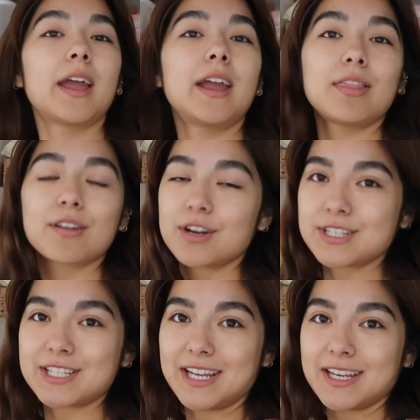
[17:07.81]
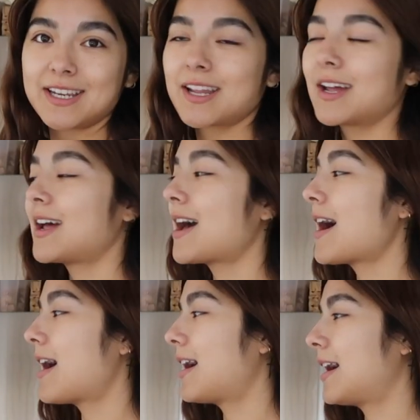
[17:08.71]
8.13
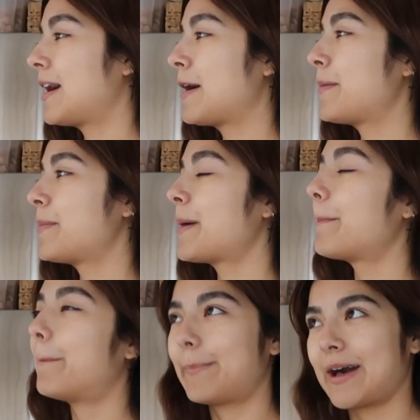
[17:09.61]
um,